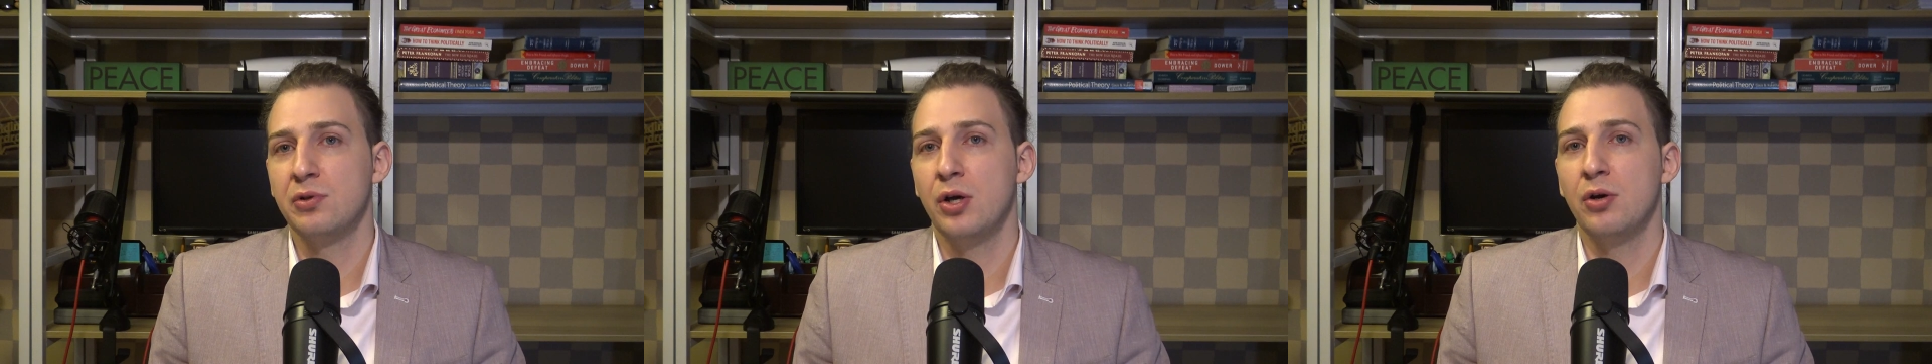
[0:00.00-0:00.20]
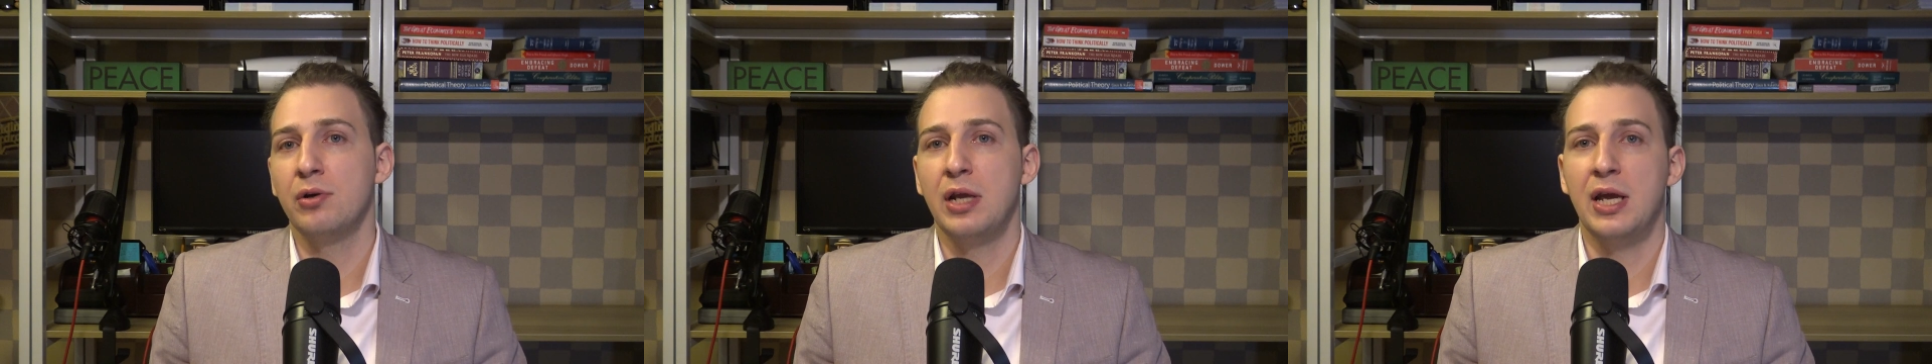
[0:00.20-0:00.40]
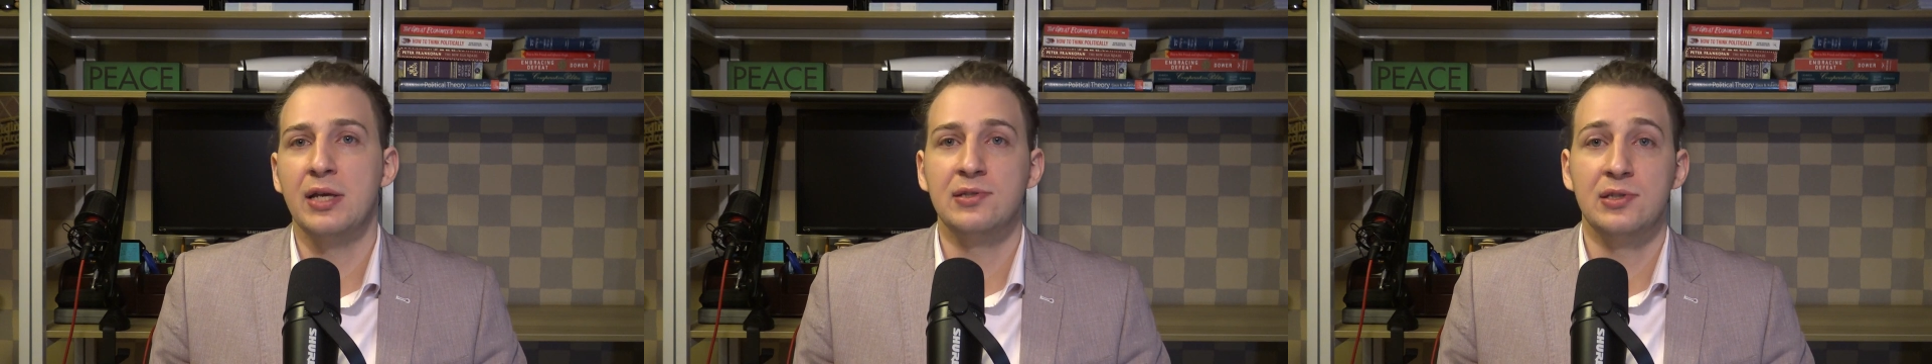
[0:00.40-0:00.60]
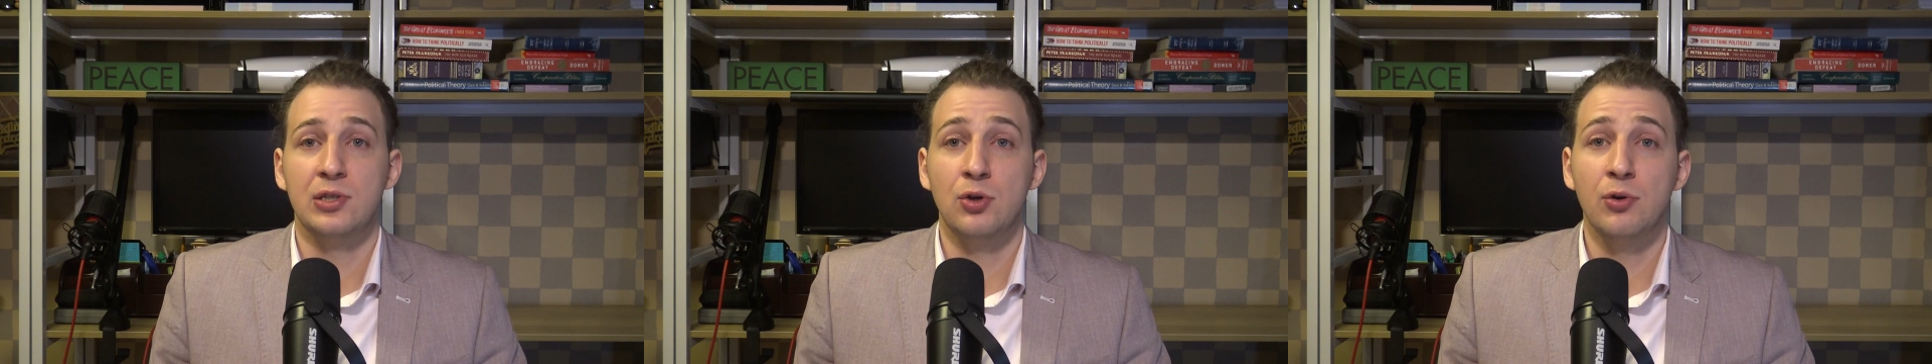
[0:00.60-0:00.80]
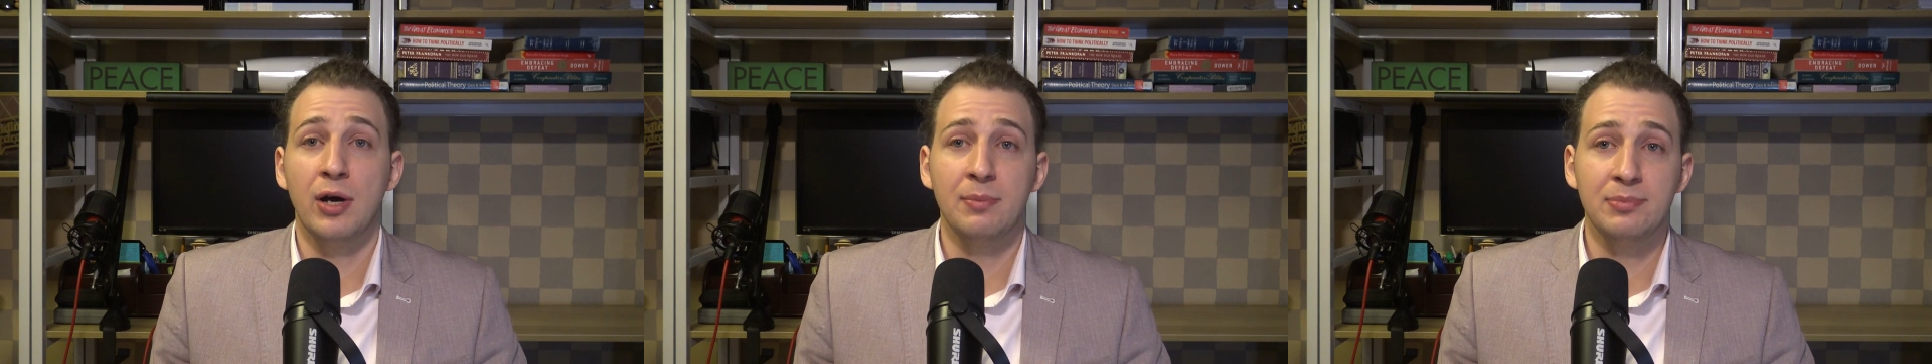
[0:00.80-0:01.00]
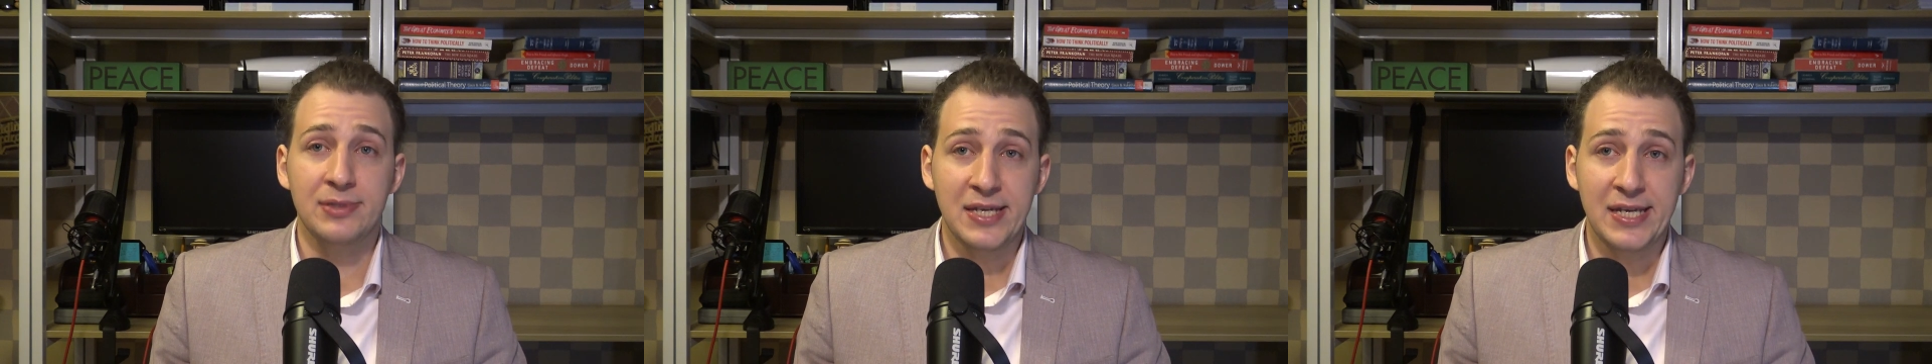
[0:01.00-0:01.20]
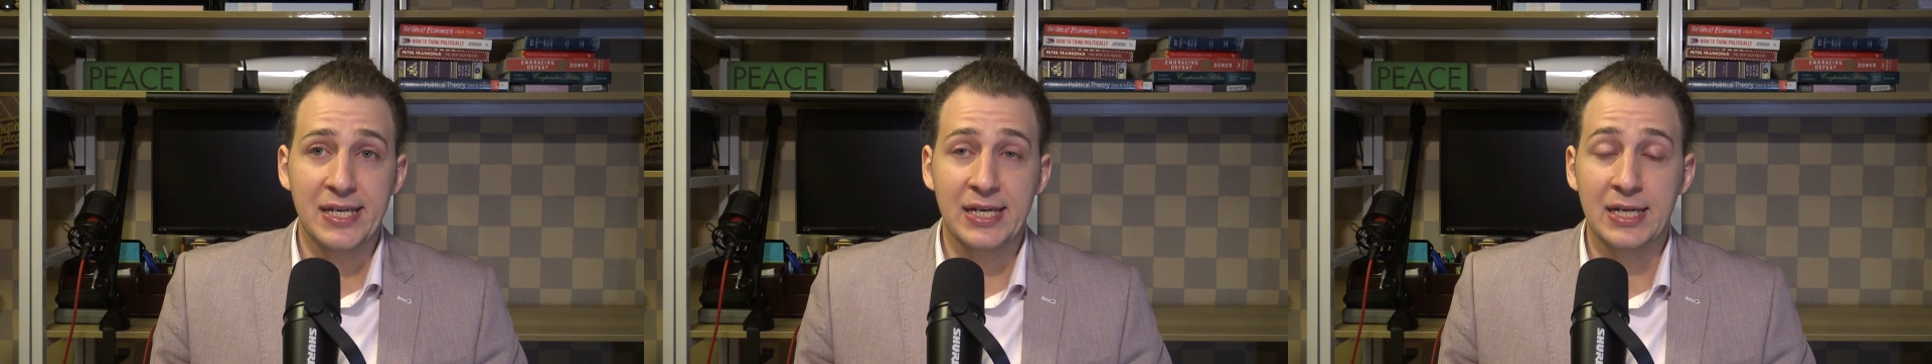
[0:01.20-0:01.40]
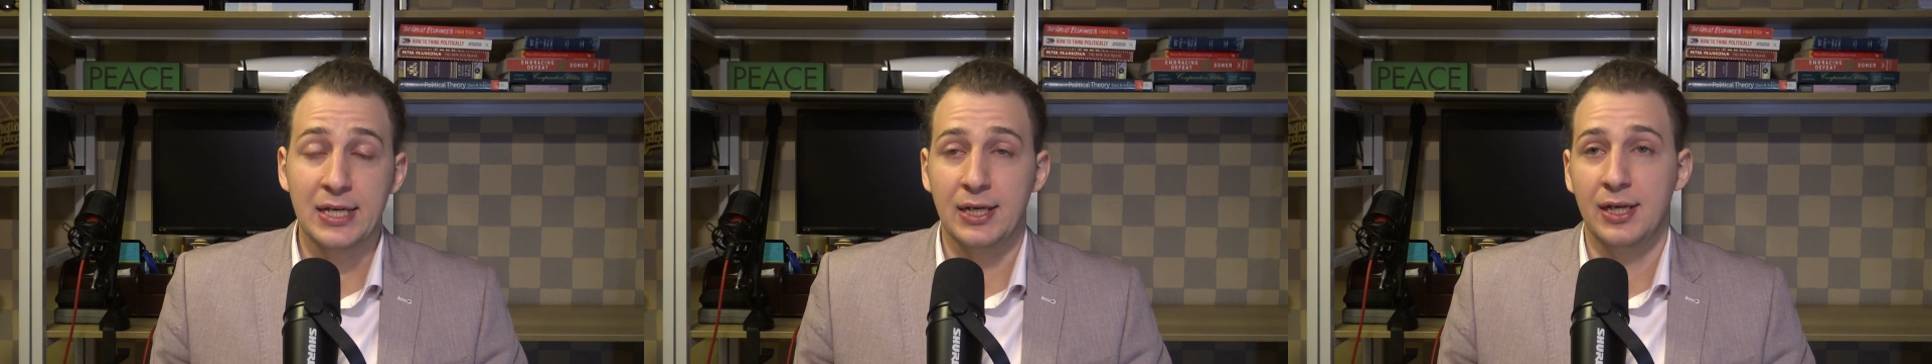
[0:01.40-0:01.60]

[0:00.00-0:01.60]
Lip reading: known as UMT